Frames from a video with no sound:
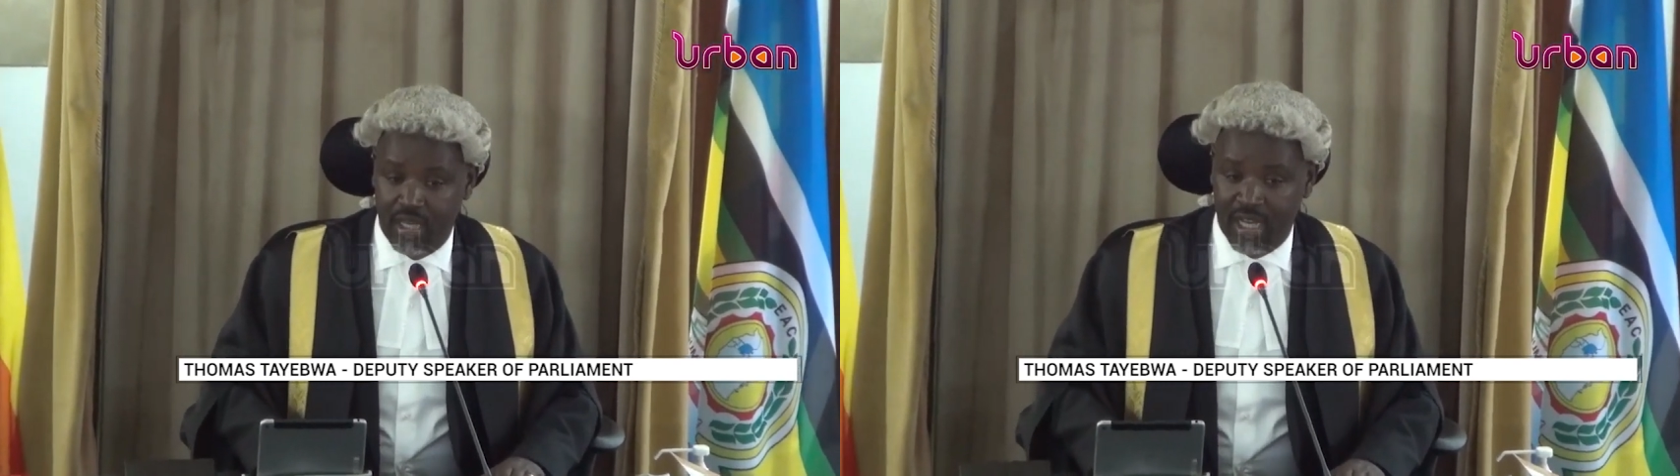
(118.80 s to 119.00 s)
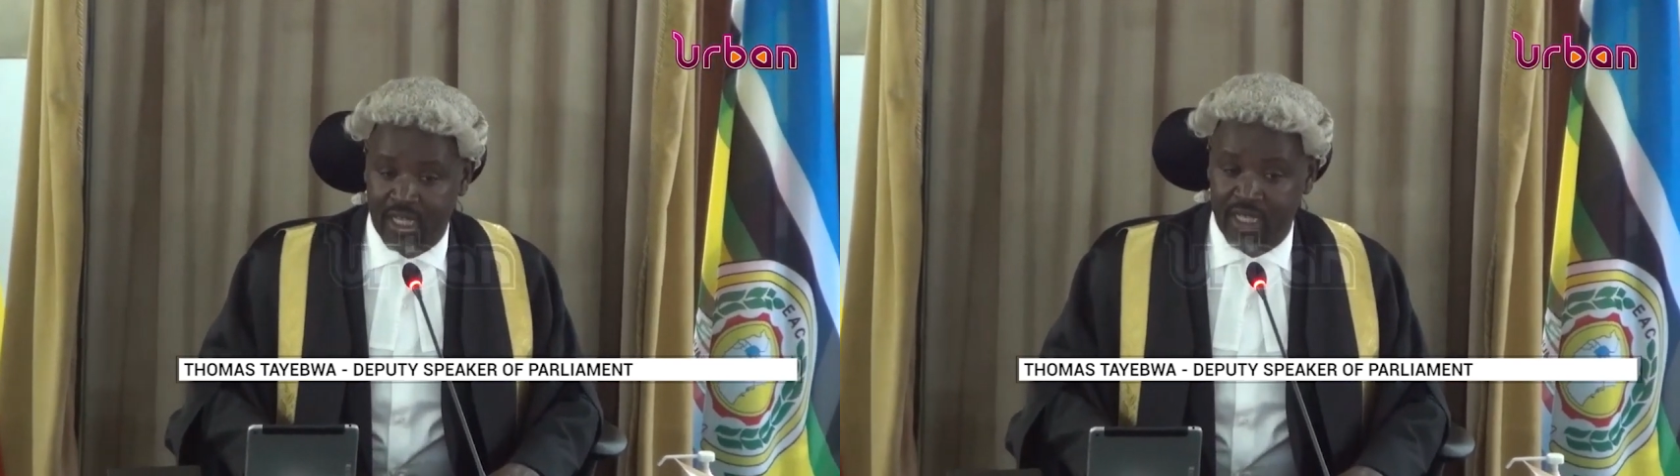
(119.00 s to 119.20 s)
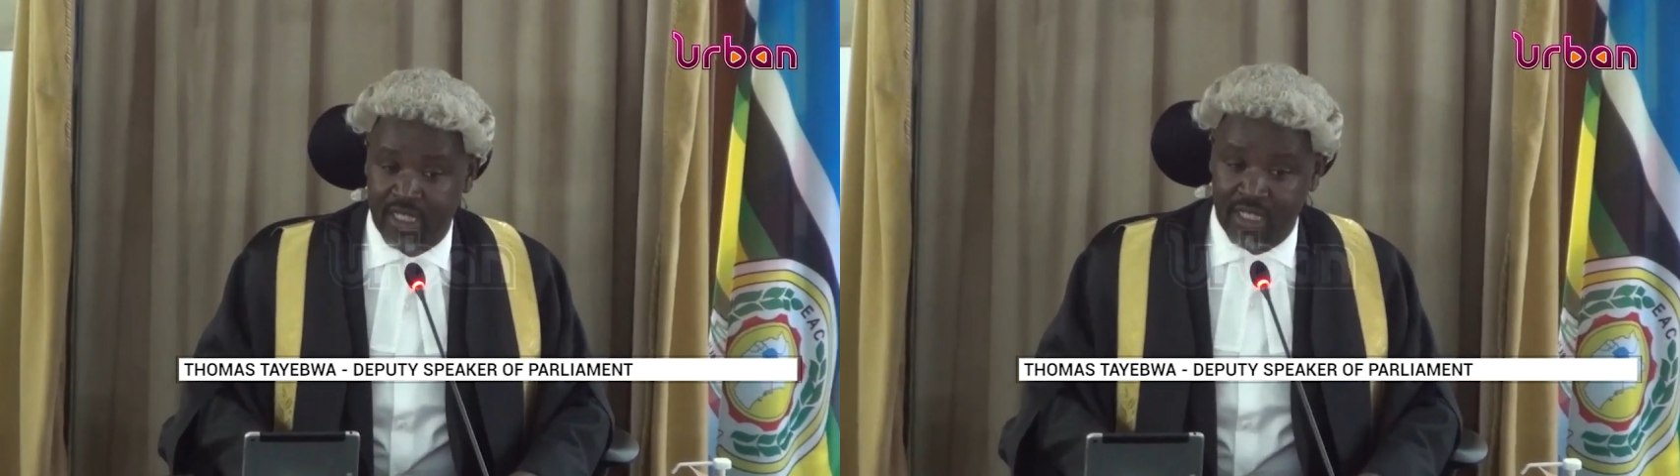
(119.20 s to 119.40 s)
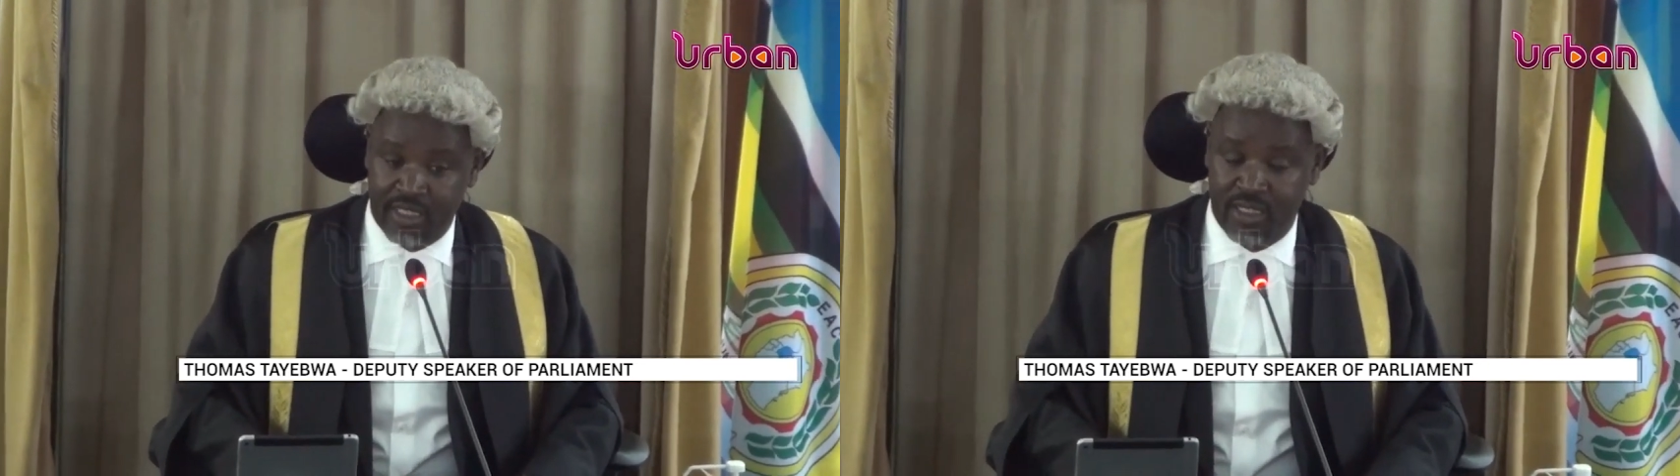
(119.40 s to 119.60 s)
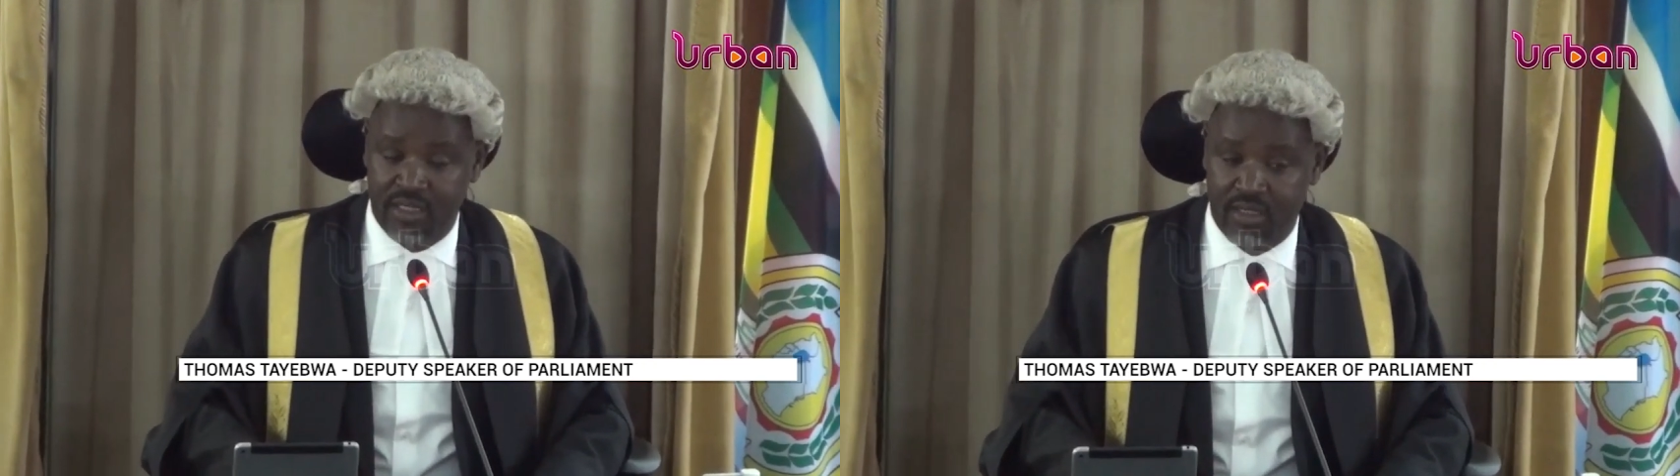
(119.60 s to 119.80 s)
and
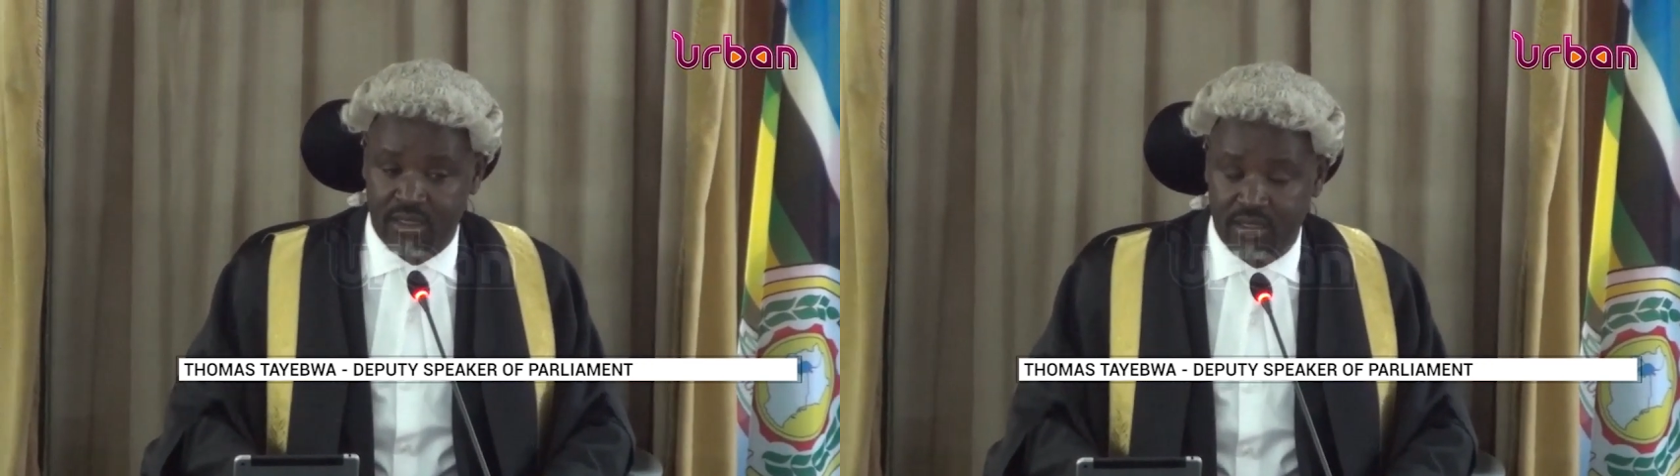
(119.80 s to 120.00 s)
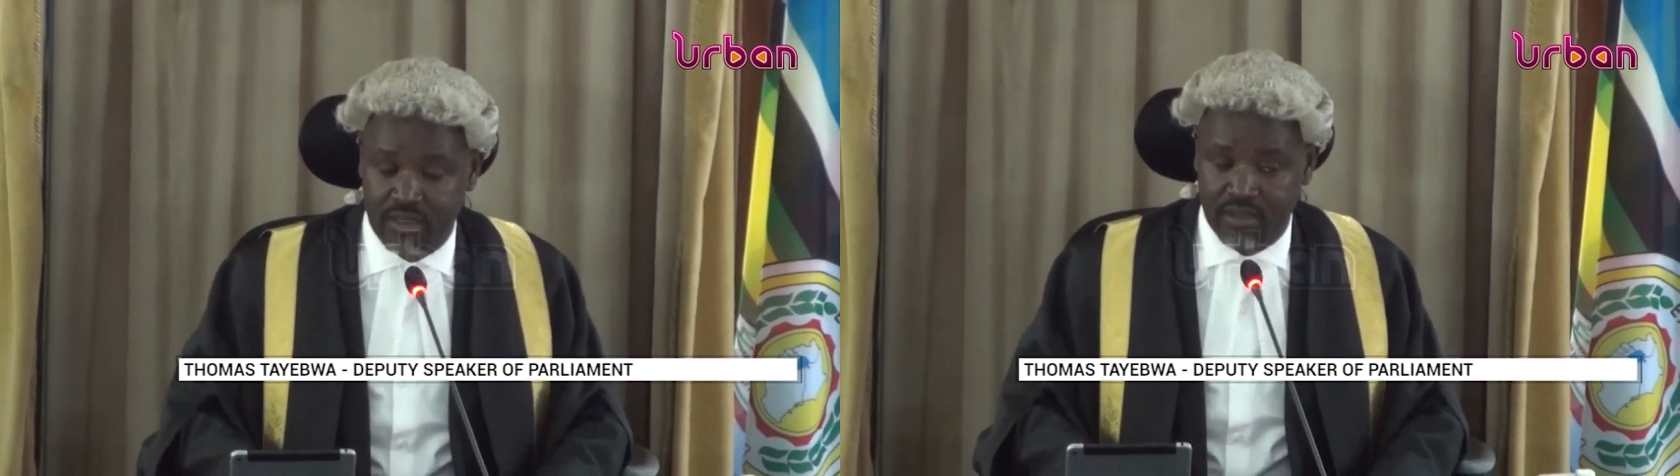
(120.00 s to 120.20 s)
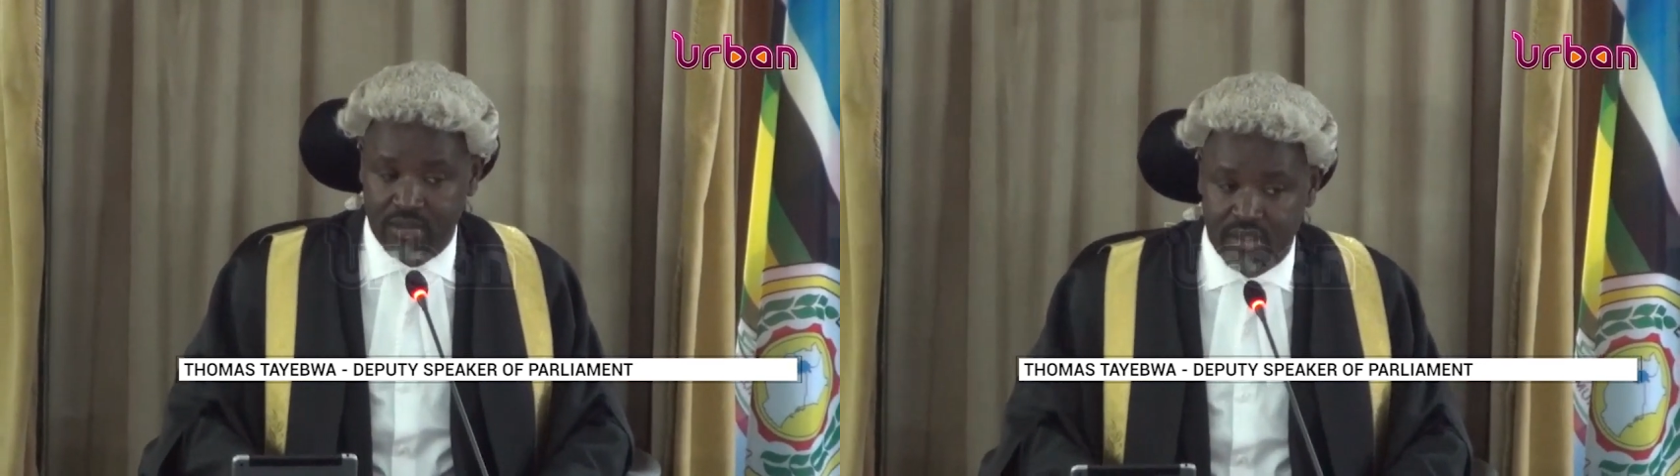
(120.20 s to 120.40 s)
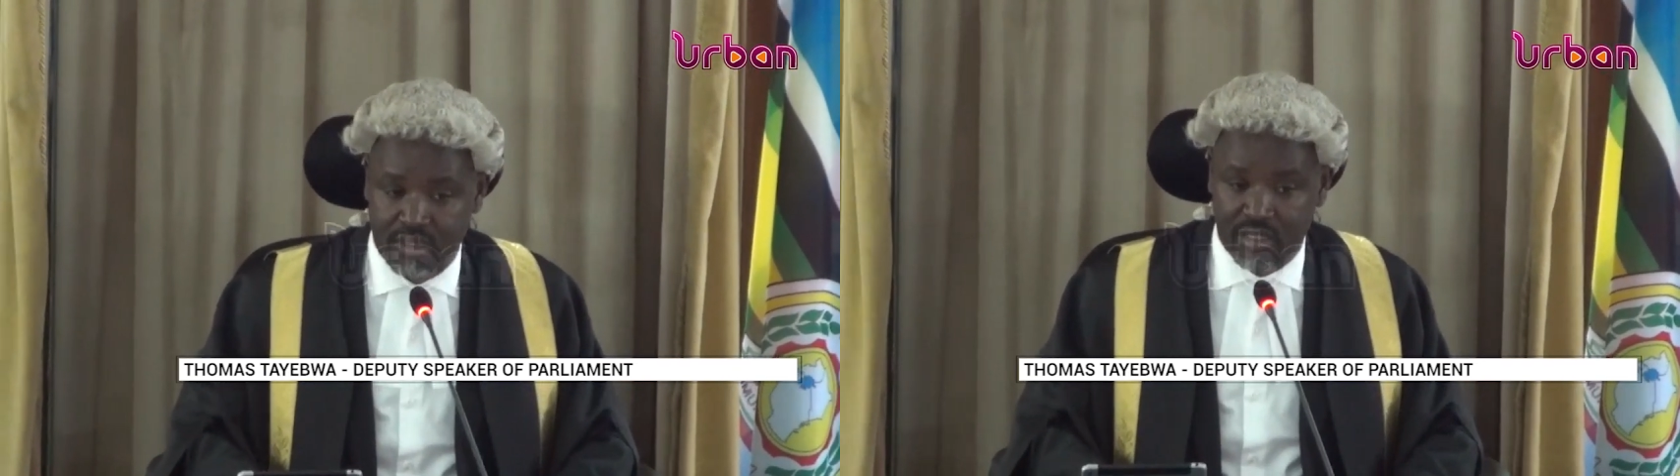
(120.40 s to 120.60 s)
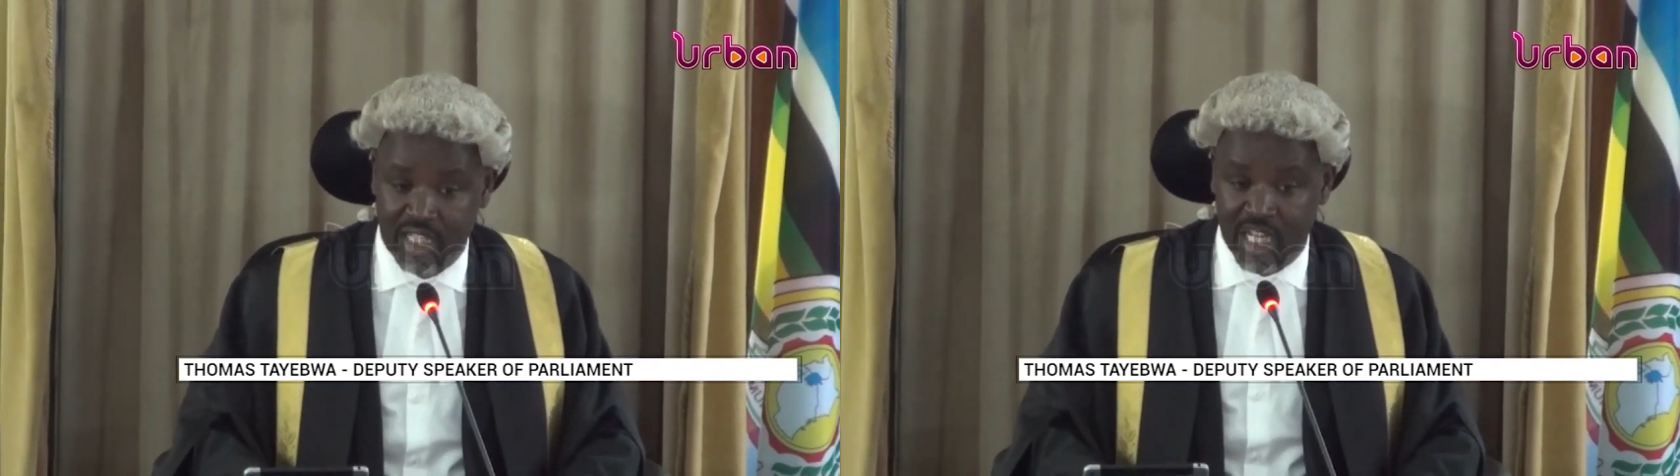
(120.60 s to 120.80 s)
yet
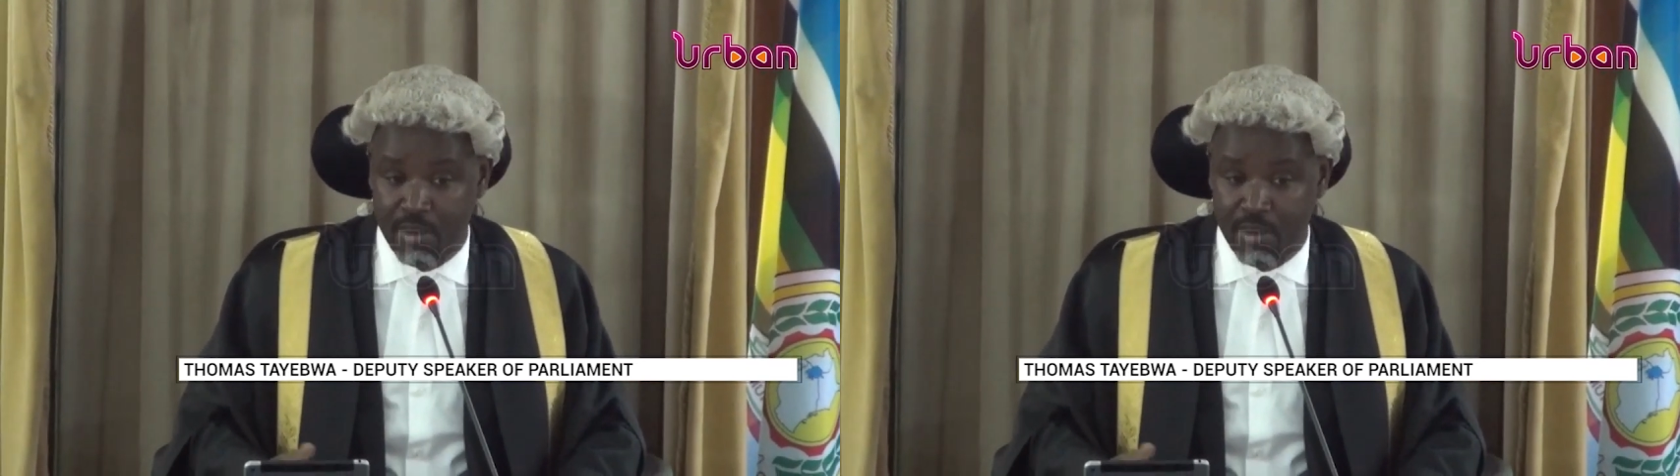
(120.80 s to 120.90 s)
they